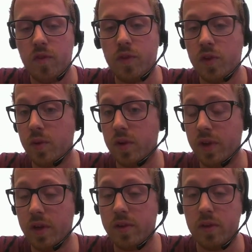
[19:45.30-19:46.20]

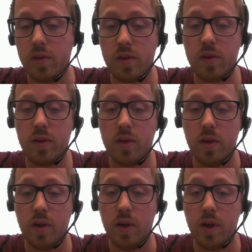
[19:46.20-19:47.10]
visualizations
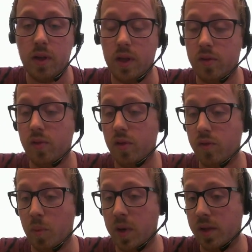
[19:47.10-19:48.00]
and search
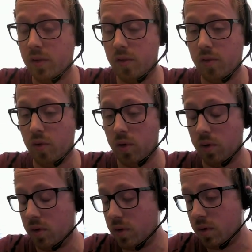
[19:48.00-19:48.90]
for patterns or